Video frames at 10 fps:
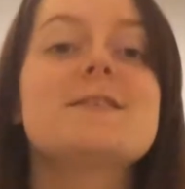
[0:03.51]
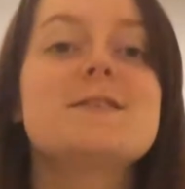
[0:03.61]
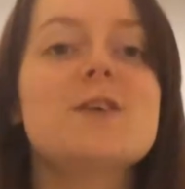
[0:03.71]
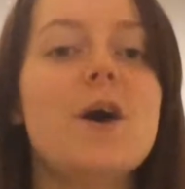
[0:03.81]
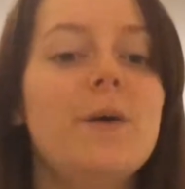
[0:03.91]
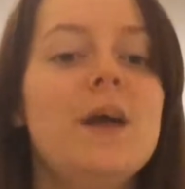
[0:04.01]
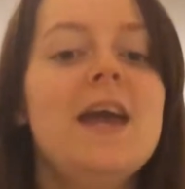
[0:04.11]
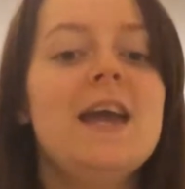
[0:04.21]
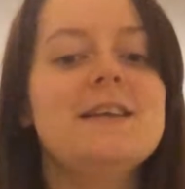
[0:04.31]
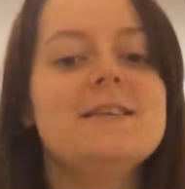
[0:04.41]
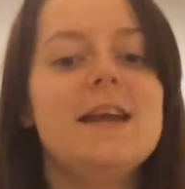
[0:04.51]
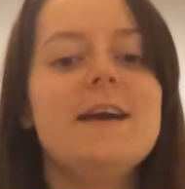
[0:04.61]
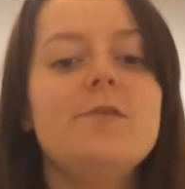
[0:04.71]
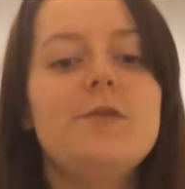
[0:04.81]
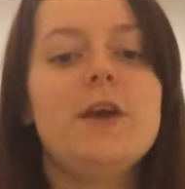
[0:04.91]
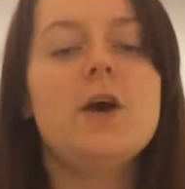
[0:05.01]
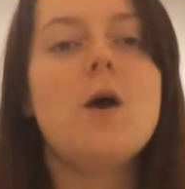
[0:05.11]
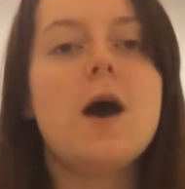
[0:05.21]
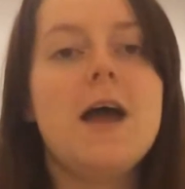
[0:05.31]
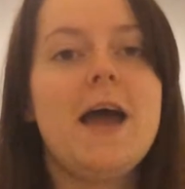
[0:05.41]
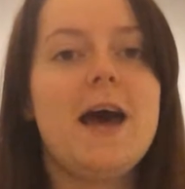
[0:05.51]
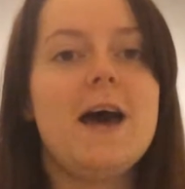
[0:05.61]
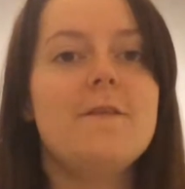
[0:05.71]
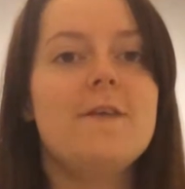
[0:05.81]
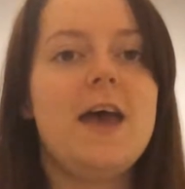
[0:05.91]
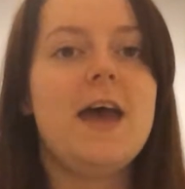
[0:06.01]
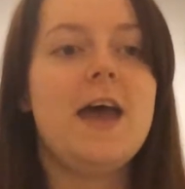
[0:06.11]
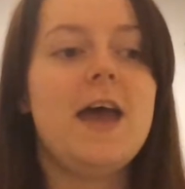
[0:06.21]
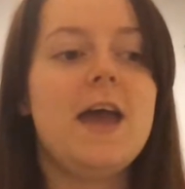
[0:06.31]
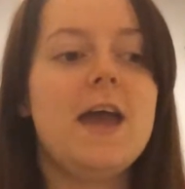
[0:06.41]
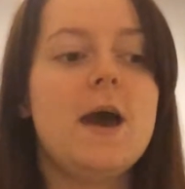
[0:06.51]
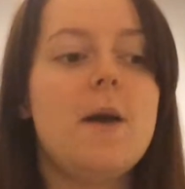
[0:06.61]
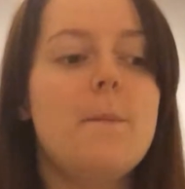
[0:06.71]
So, in today's video I have a